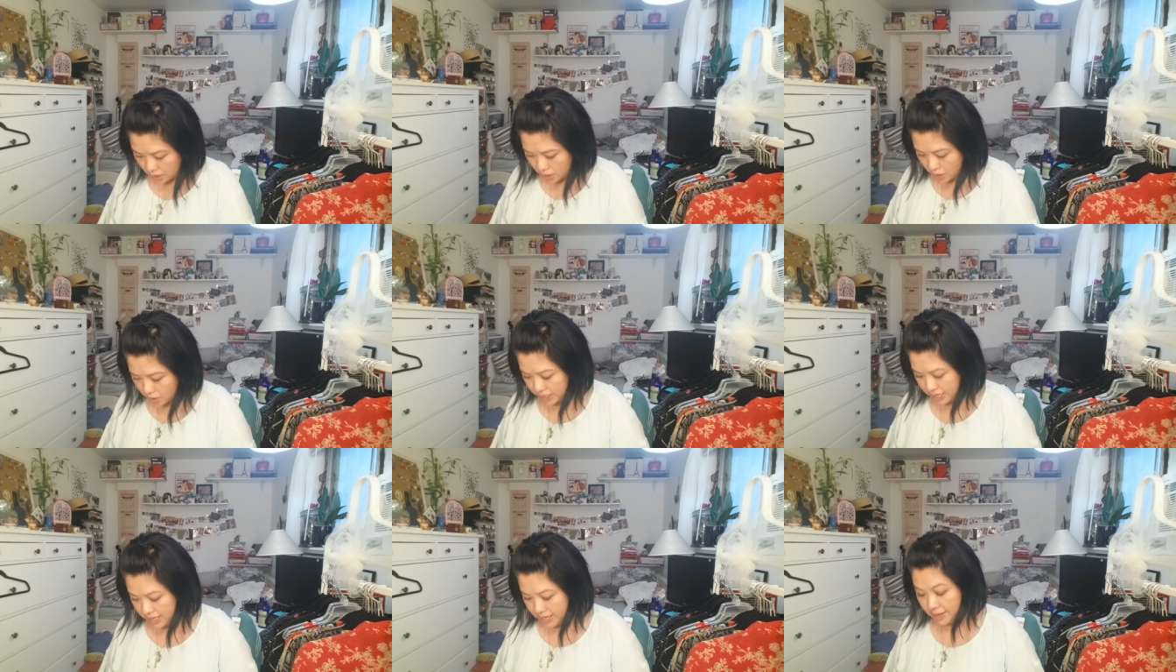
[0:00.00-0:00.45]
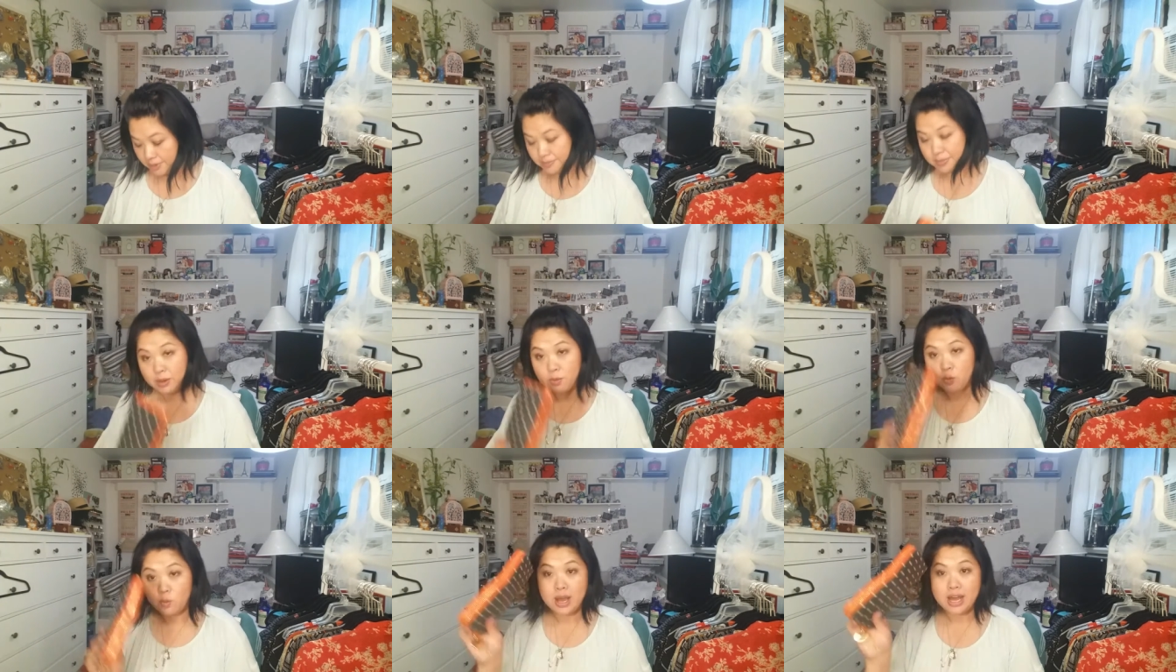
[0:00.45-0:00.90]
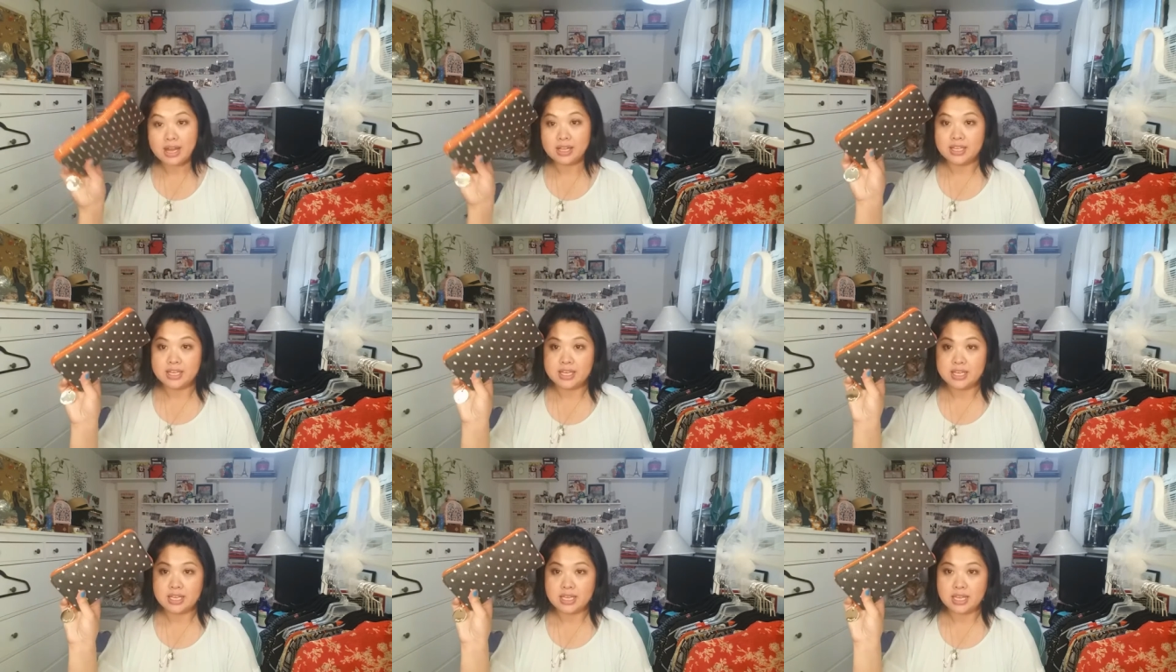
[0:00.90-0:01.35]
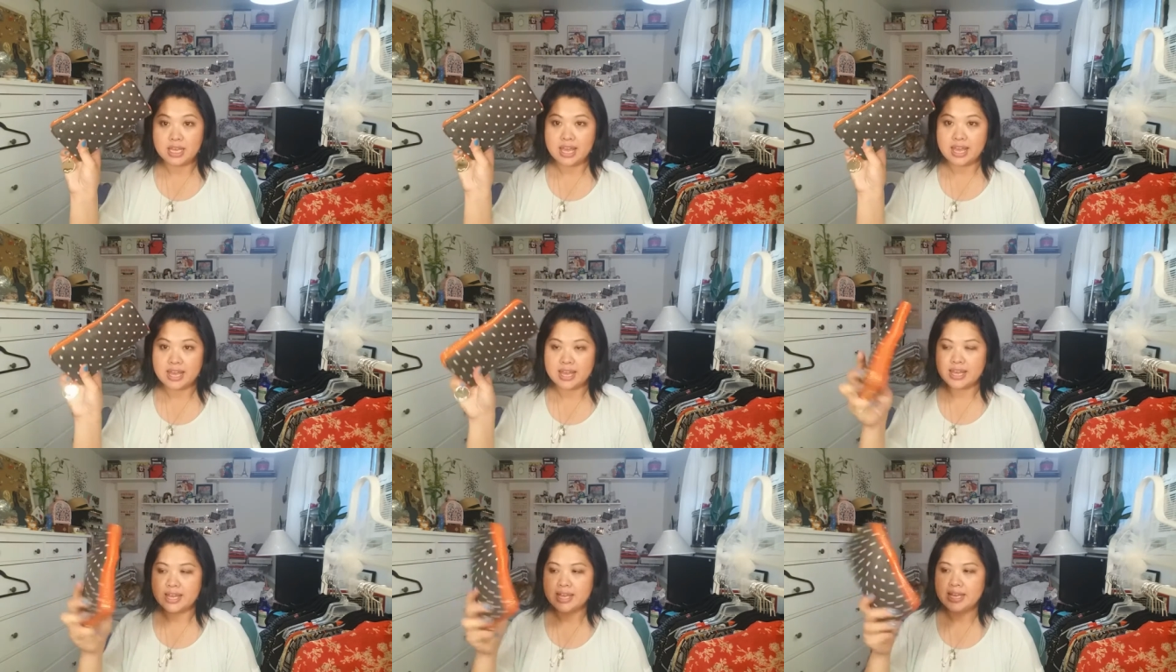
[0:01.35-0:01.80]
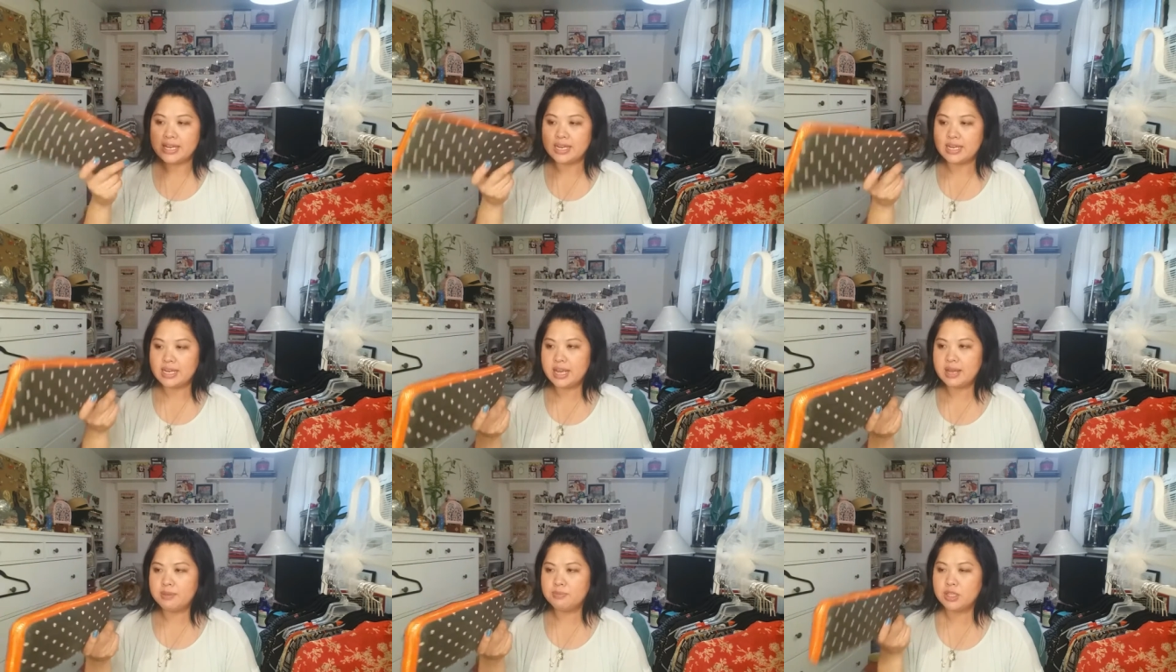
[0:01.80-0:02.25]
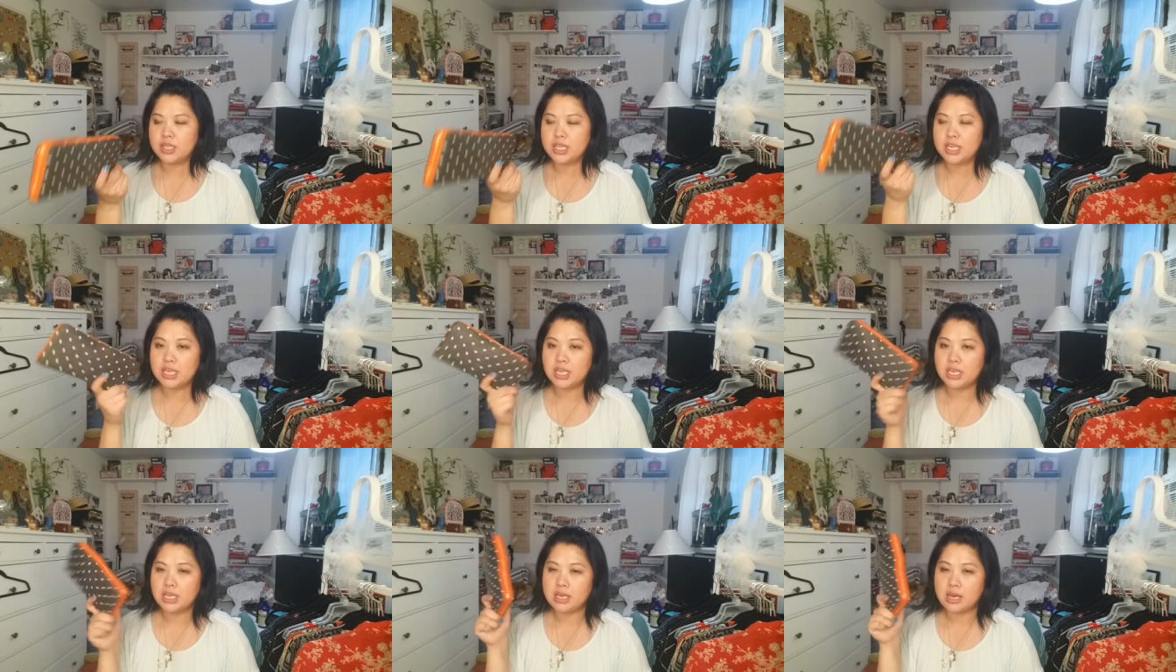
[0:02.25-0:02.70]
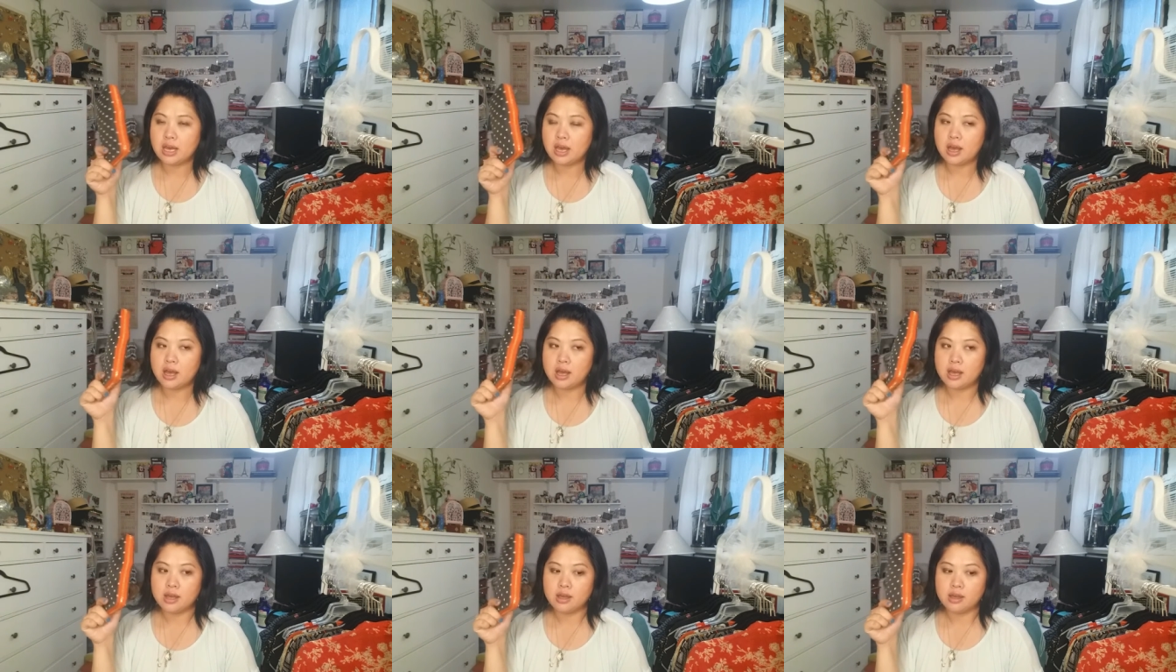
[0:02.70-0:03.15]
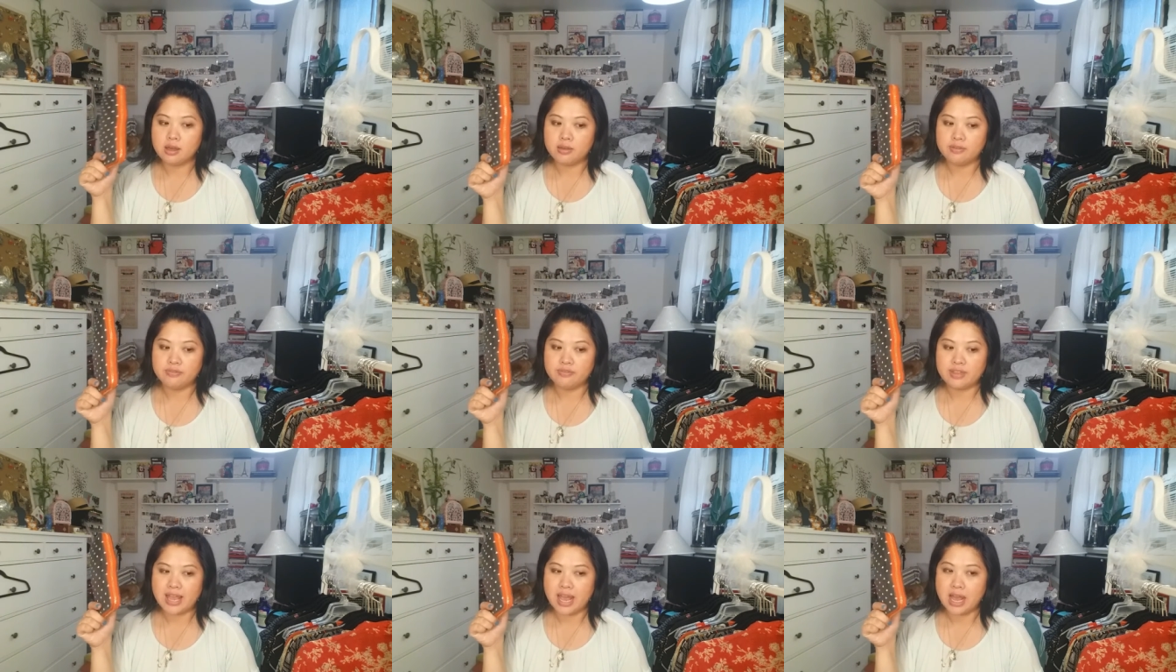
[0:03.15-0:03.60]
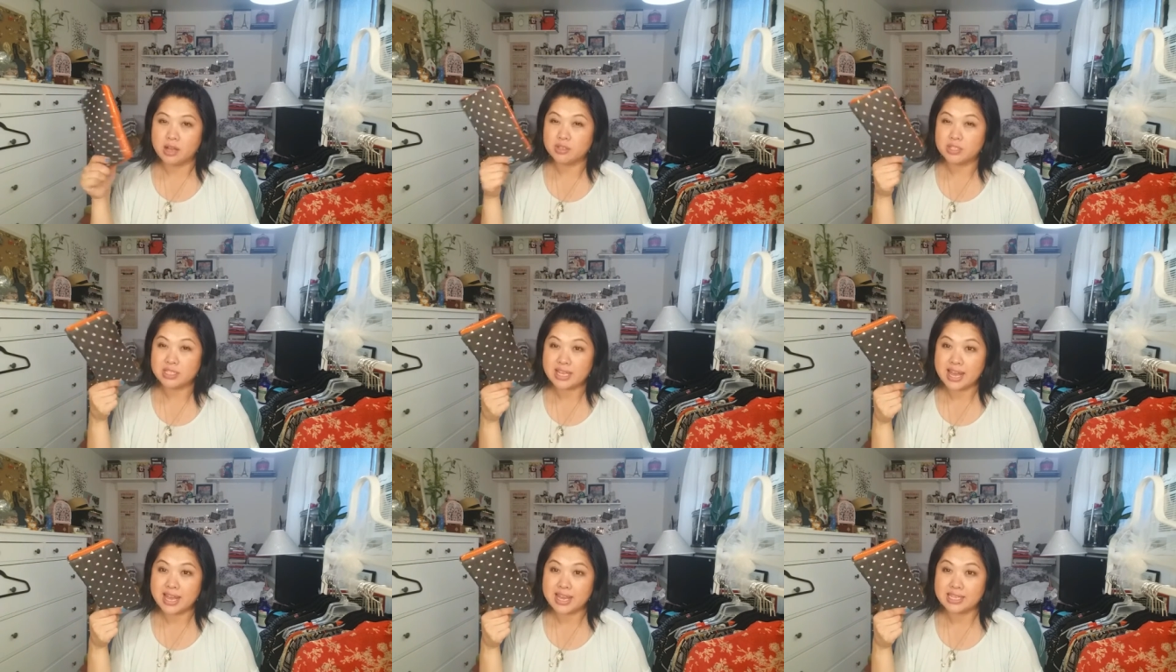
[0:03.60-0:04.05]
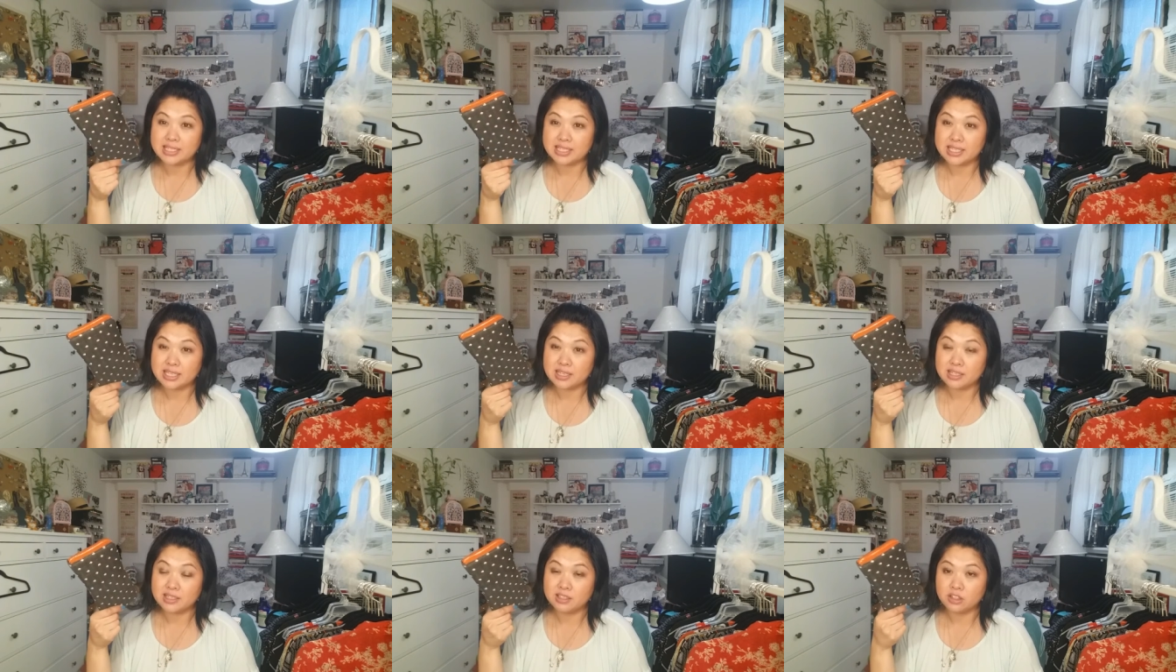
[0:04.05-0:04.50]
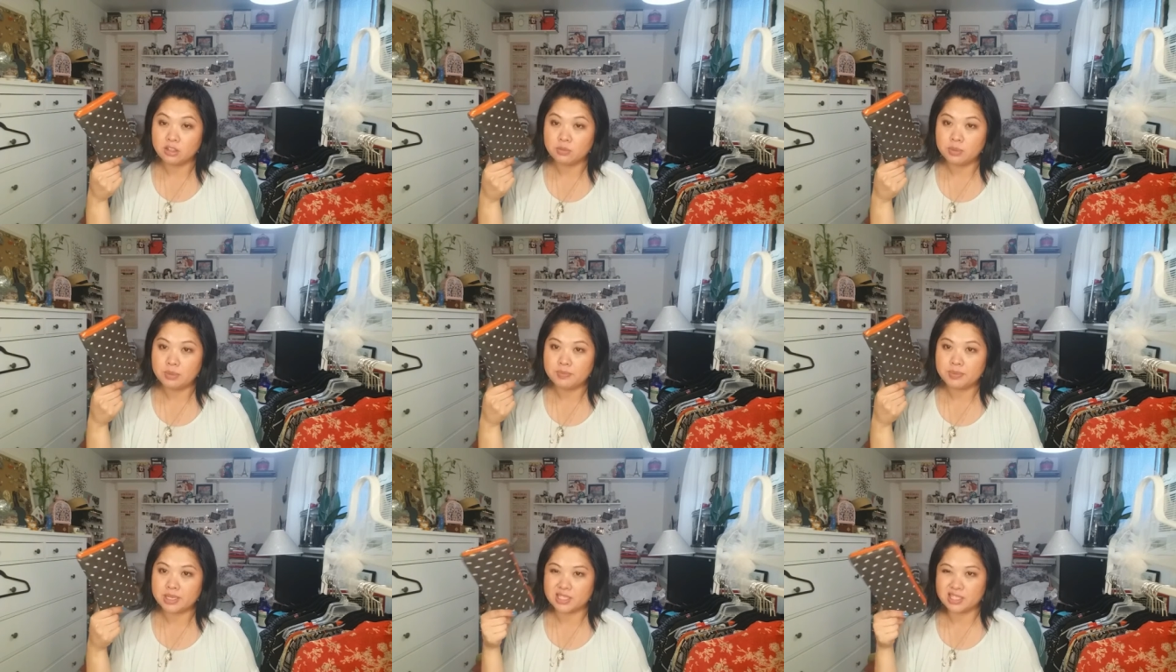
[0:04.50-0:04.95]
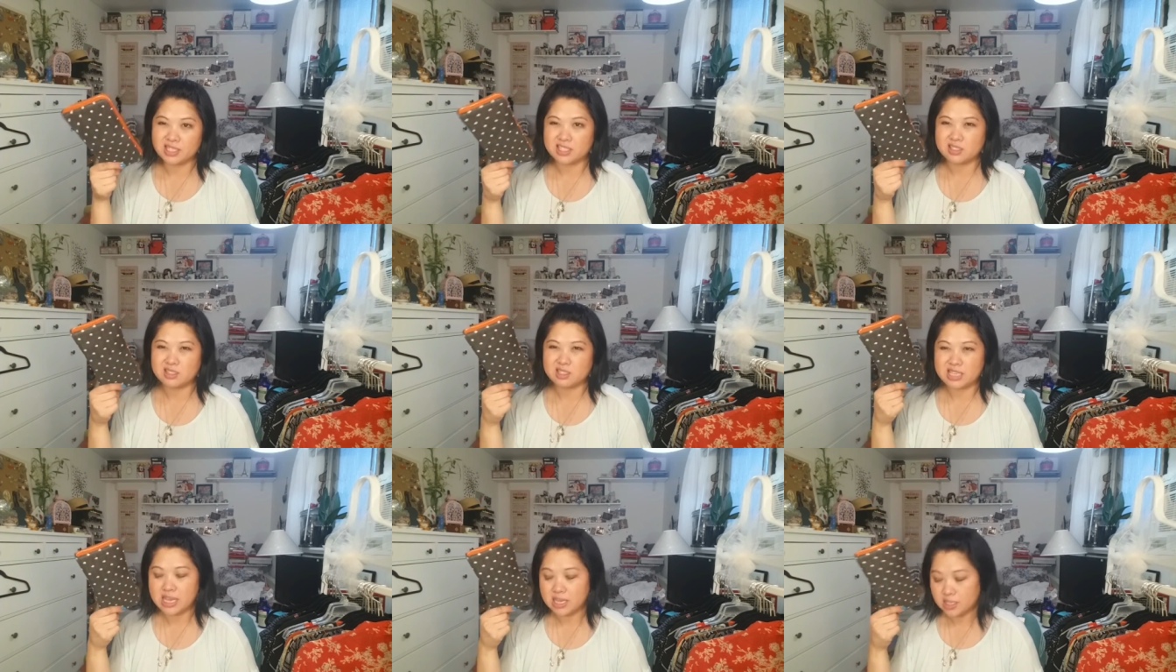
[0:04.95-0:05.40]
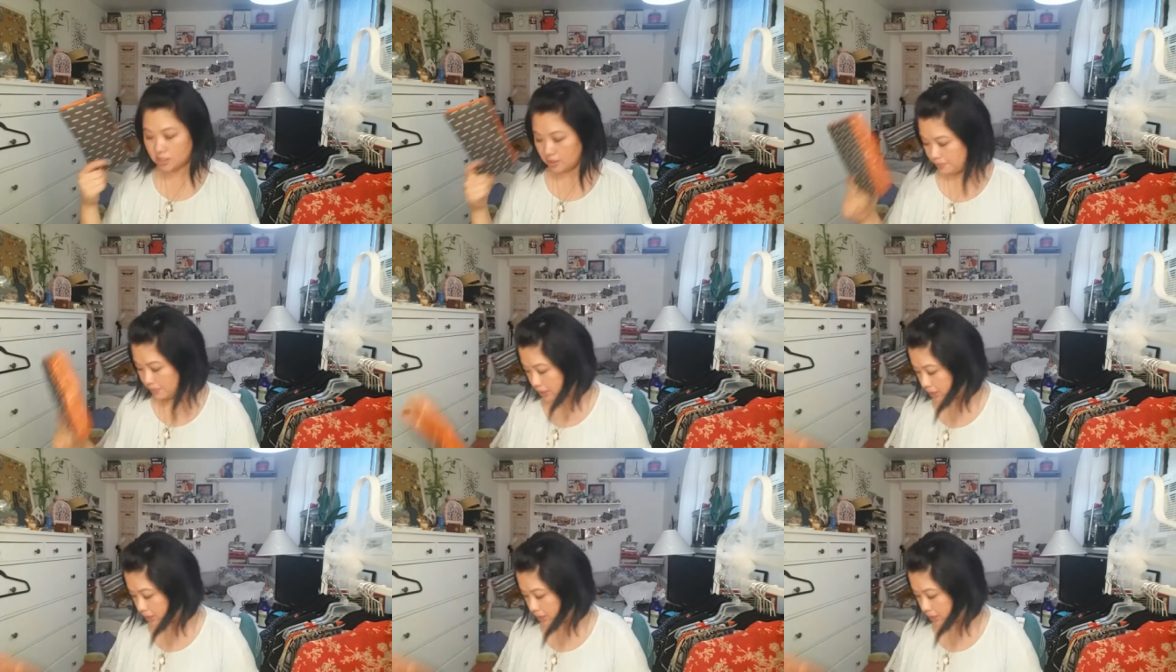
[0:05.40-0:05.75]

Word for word: Okay, my wallet, and I'm thinking of downsizing a little bit because this takes up a